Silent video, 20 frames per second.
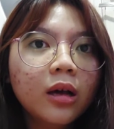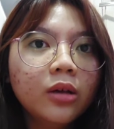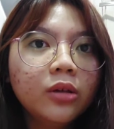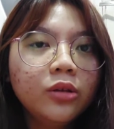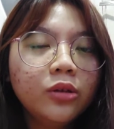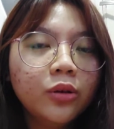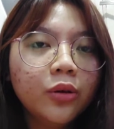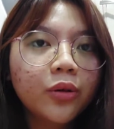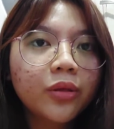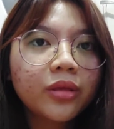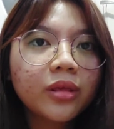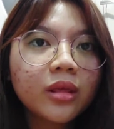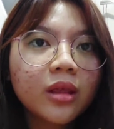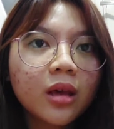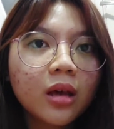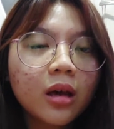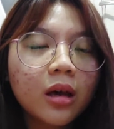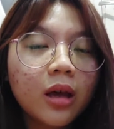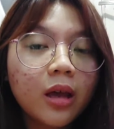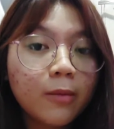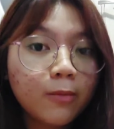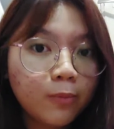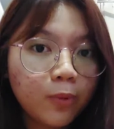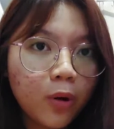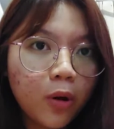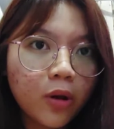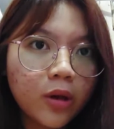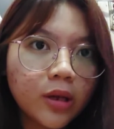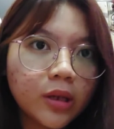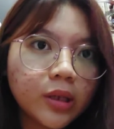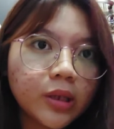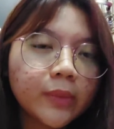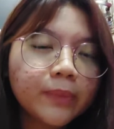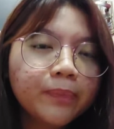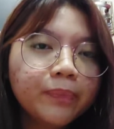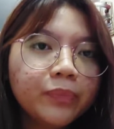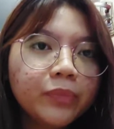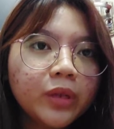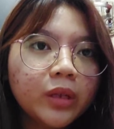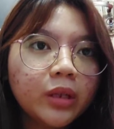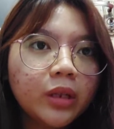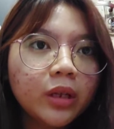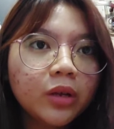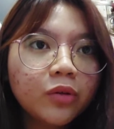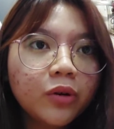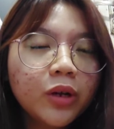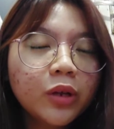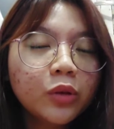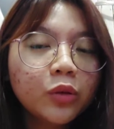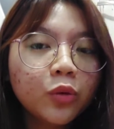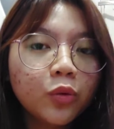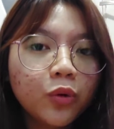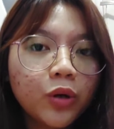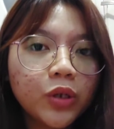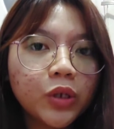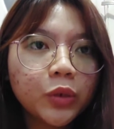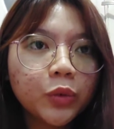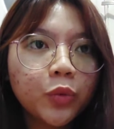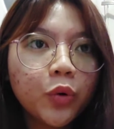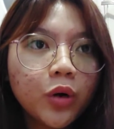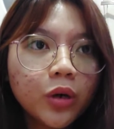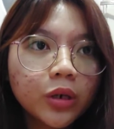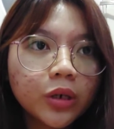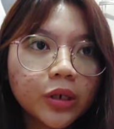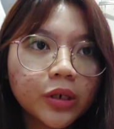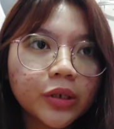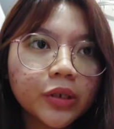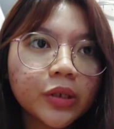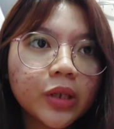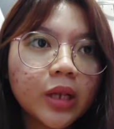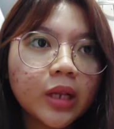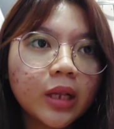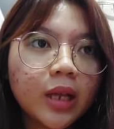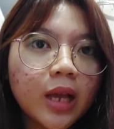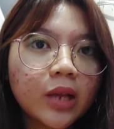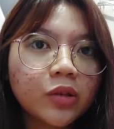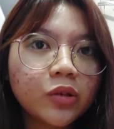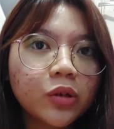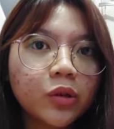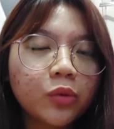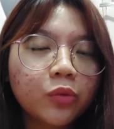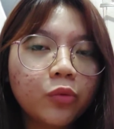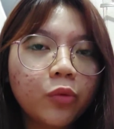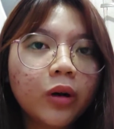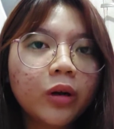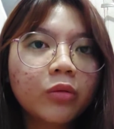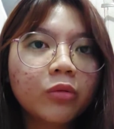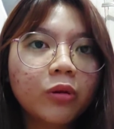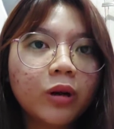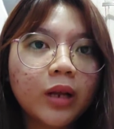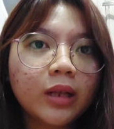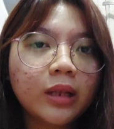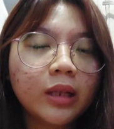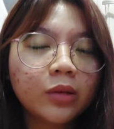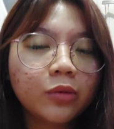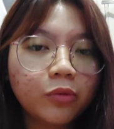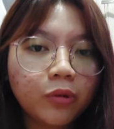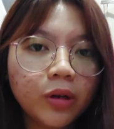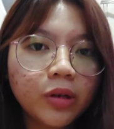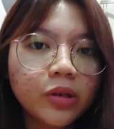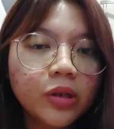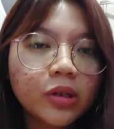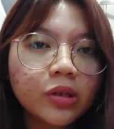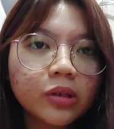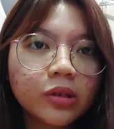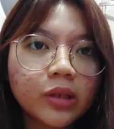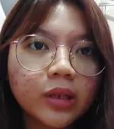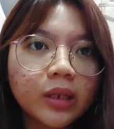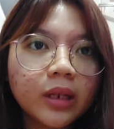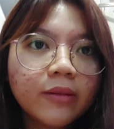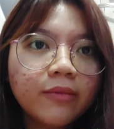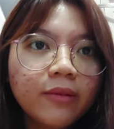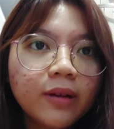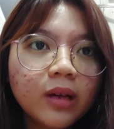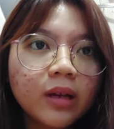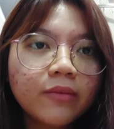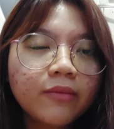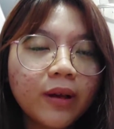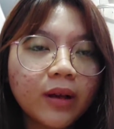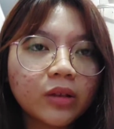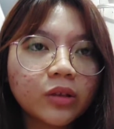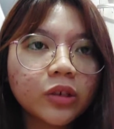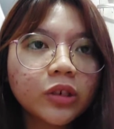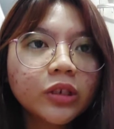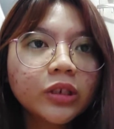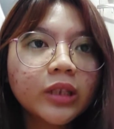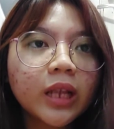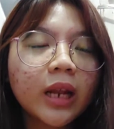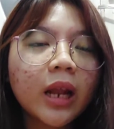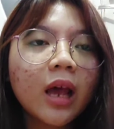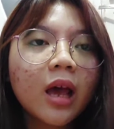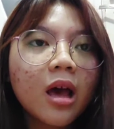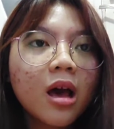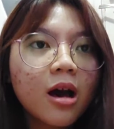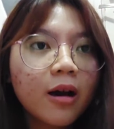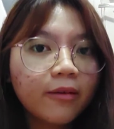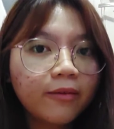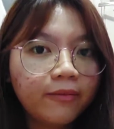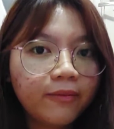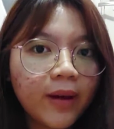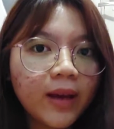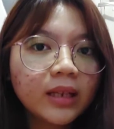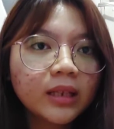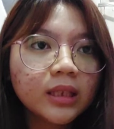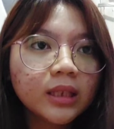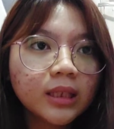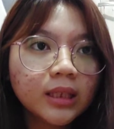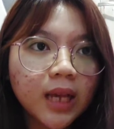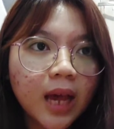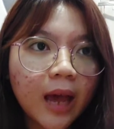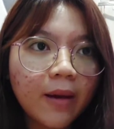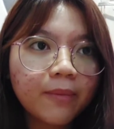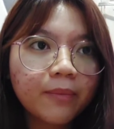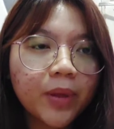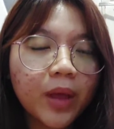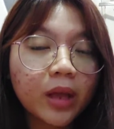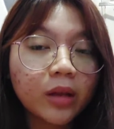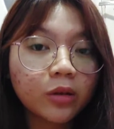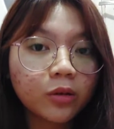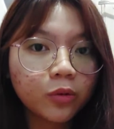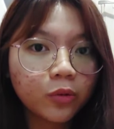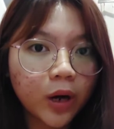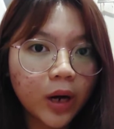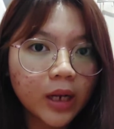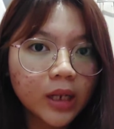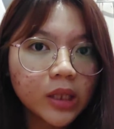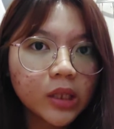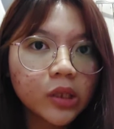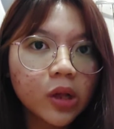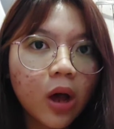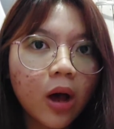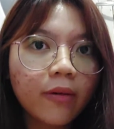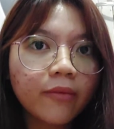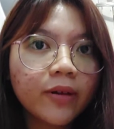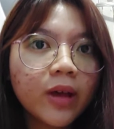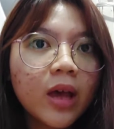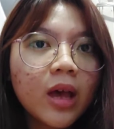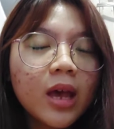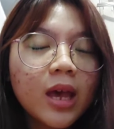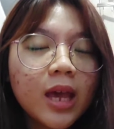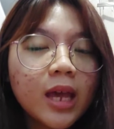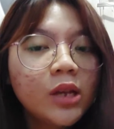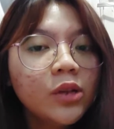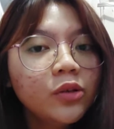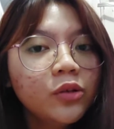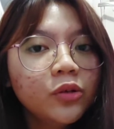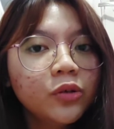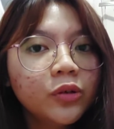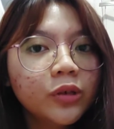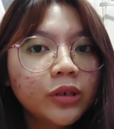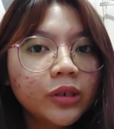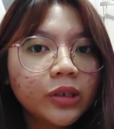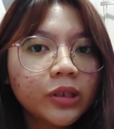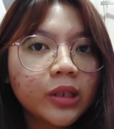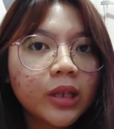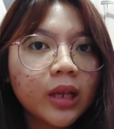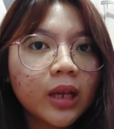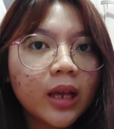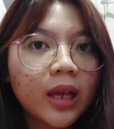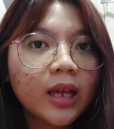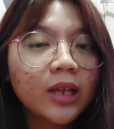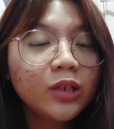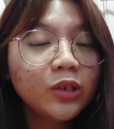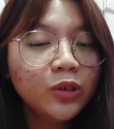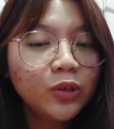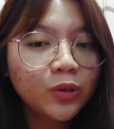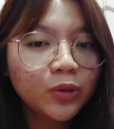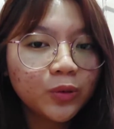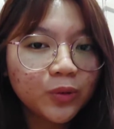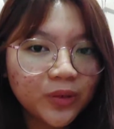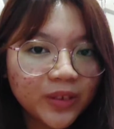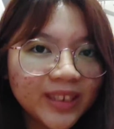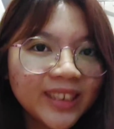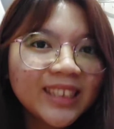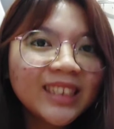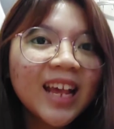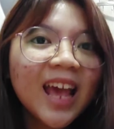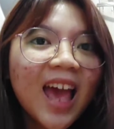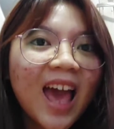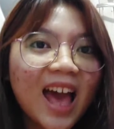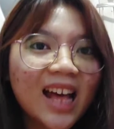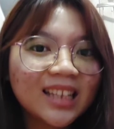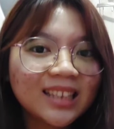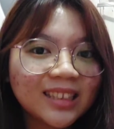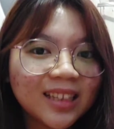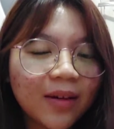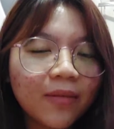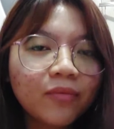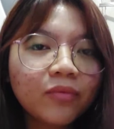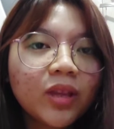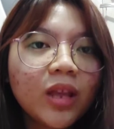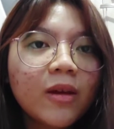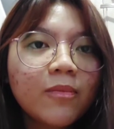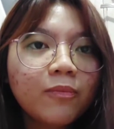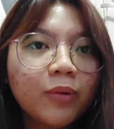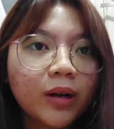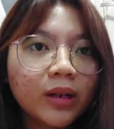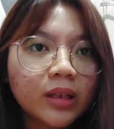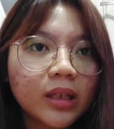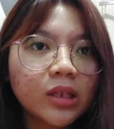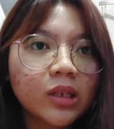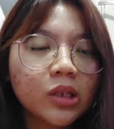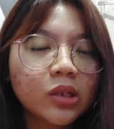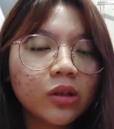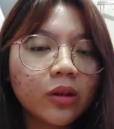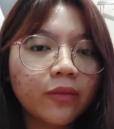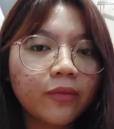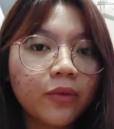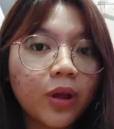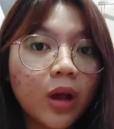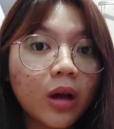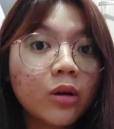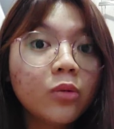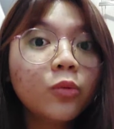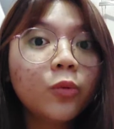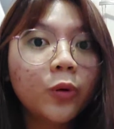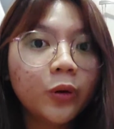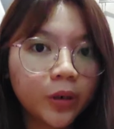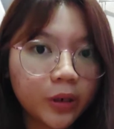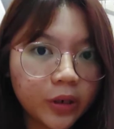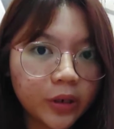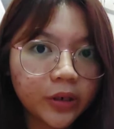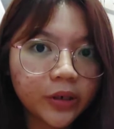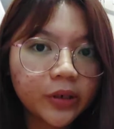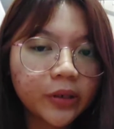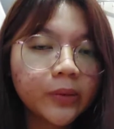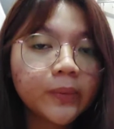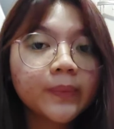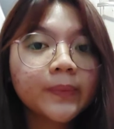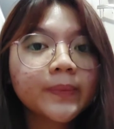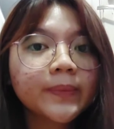youth employees. The degree to which workers engage in work-related risk is a significant factor that affect the type and rate of injuries and safety practices of younger workers.